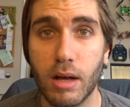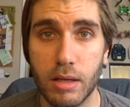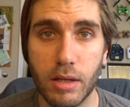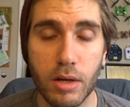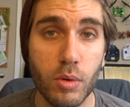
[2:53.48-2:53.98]

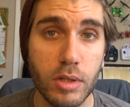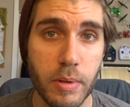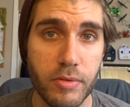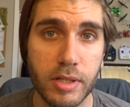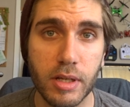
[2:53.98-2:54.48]
You know, according to
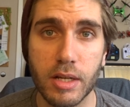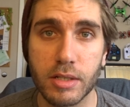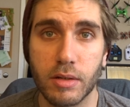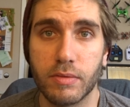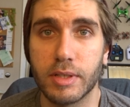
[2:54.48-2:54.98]
my
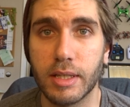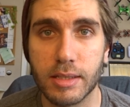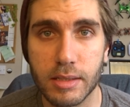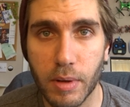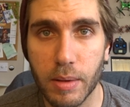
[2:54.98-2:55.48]
research, and obviously
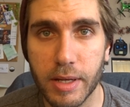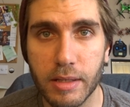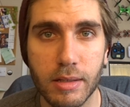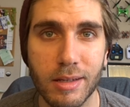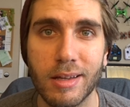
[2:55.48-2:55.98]
this is my
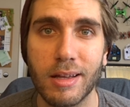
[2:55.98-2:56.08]
opinion,